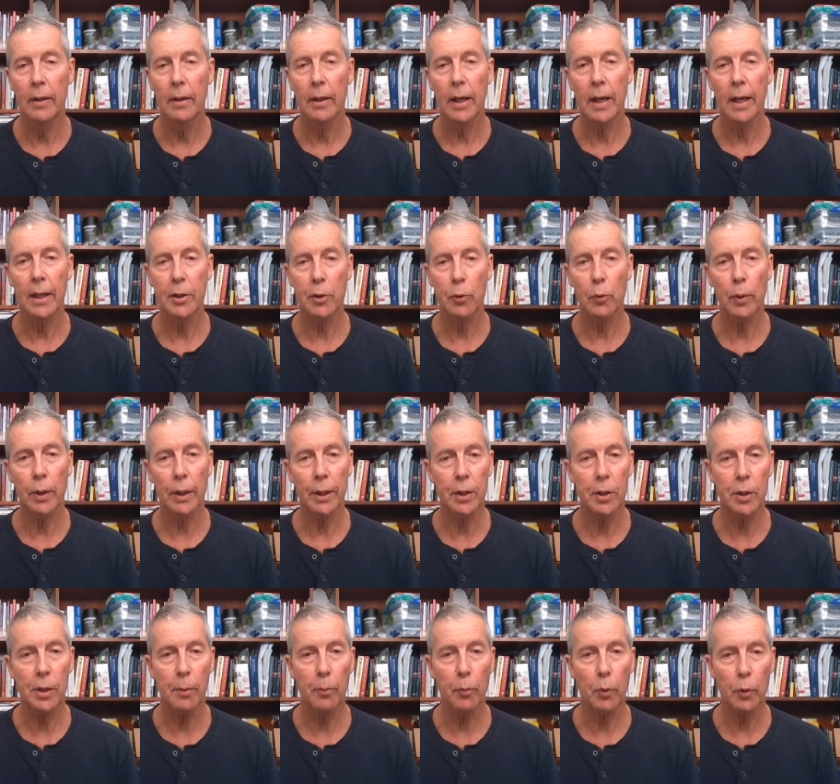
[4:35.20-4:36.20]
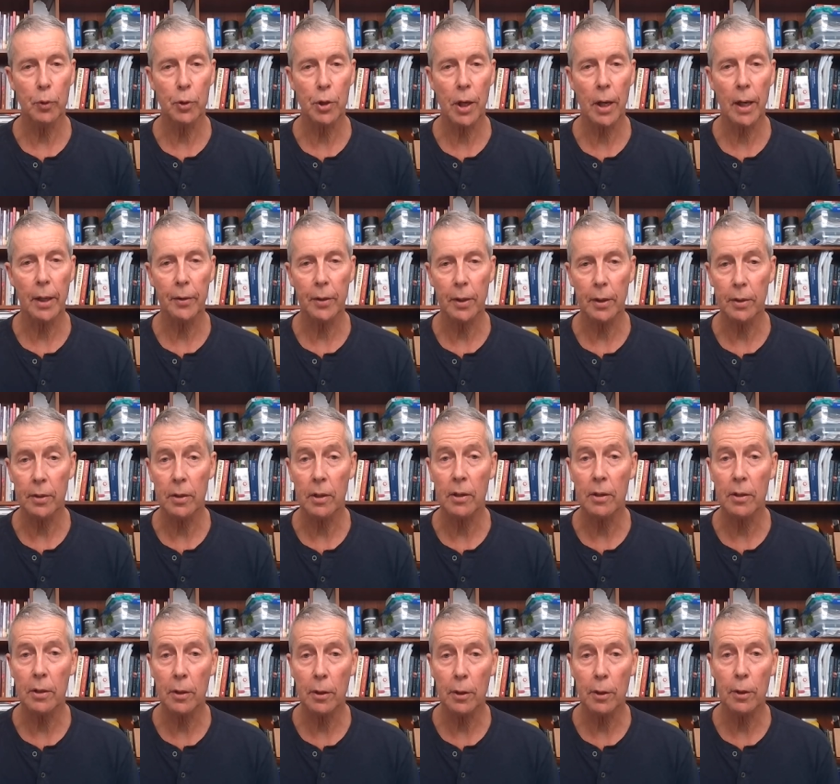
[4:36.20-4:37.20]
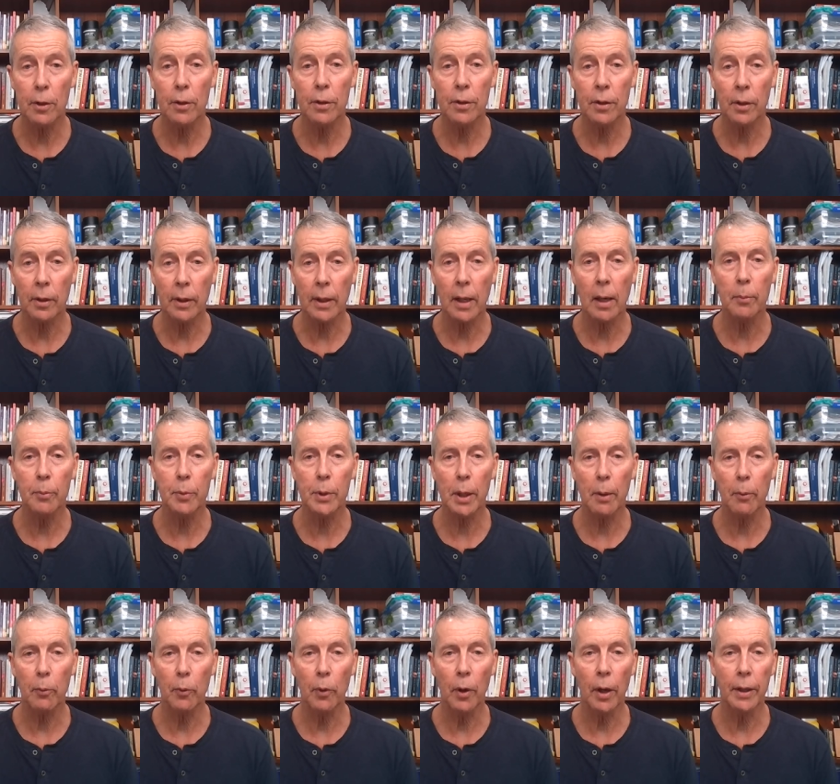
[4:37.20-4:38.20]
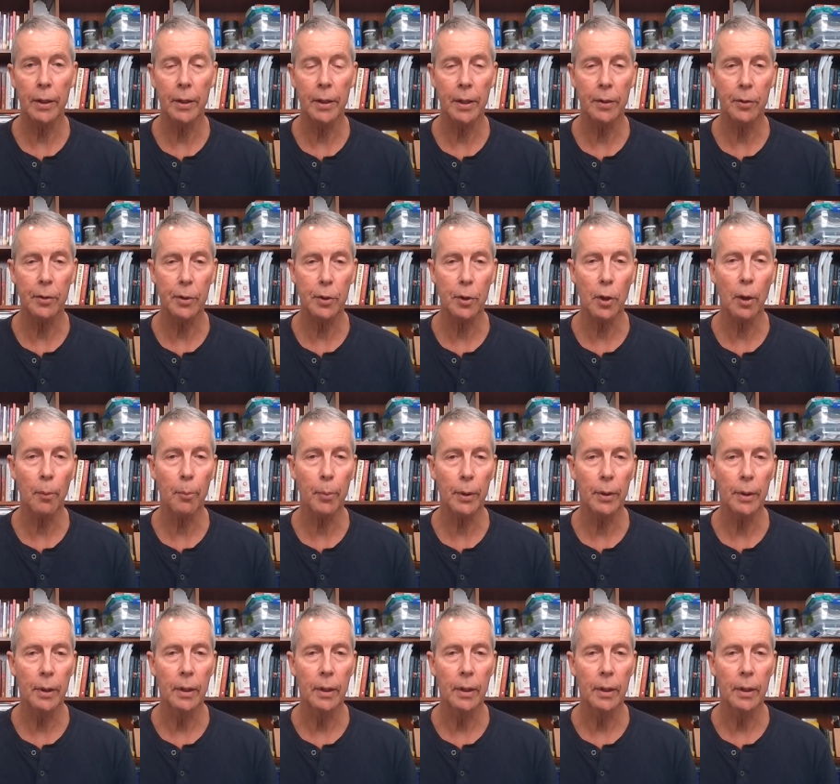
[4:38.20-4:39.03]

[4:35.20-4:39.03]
has a really simple chart that's easy to use and comes up right near the top.